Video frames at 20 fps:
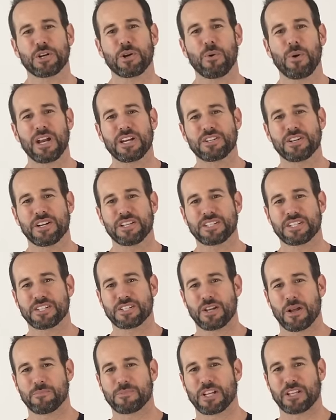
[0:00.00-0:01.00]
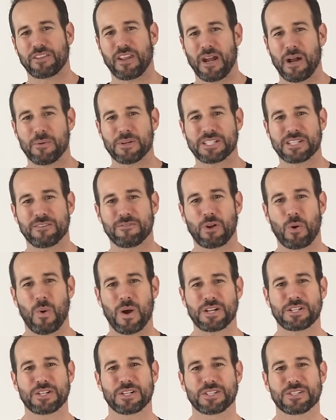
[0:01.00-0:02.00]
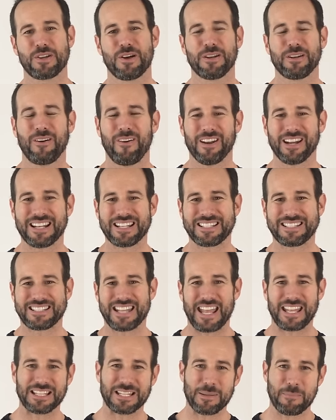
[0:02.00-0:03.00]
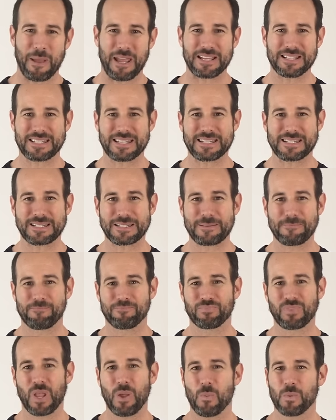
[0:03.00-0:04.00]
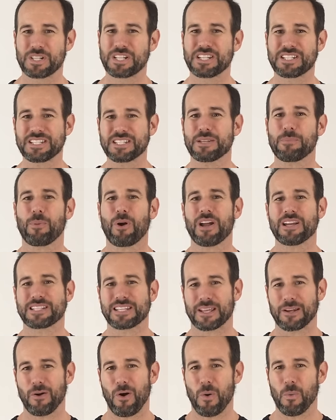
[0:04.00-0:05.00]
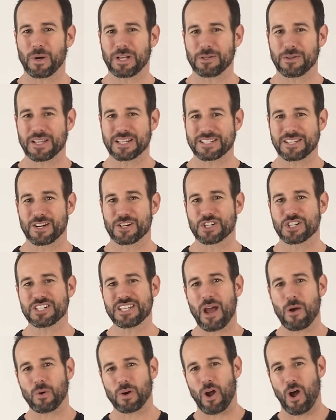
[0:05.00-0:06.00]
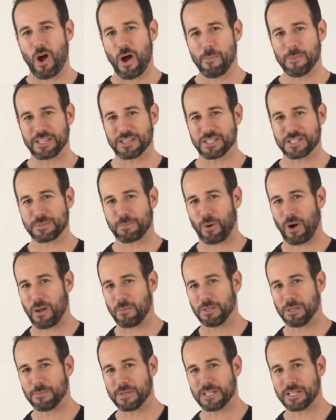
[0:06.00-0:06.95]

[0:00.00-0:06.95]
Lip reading: correction is a subject that I receive questions on a daily basis, which isn't surprising at all when you consider just how common this problem